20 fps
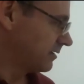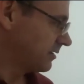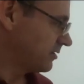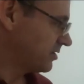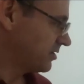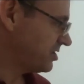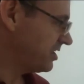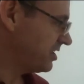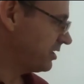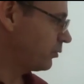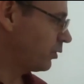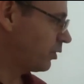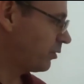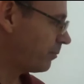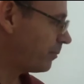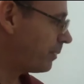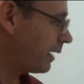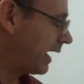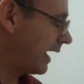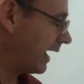she will
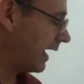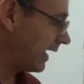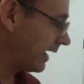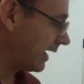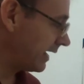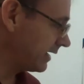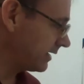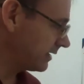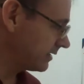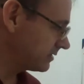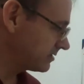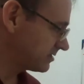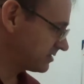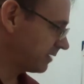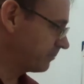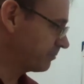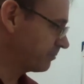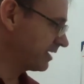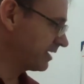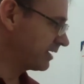buy
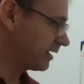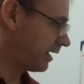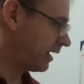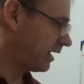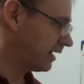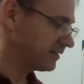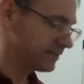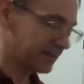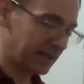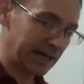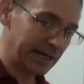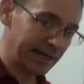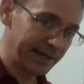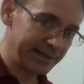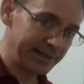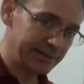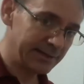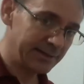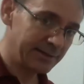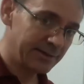something
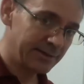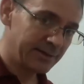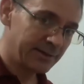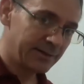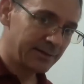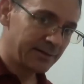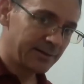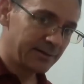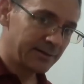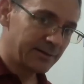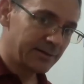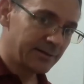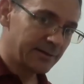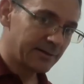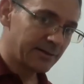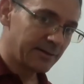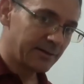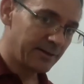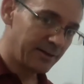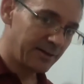online
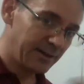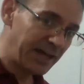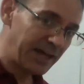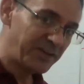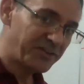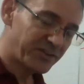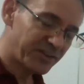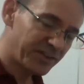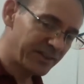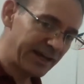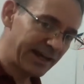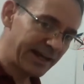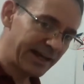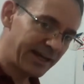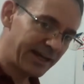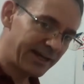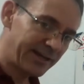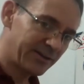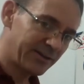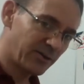less
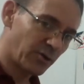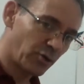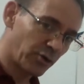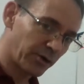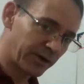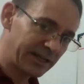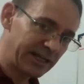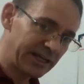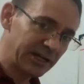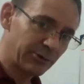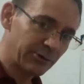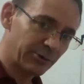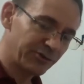than or equal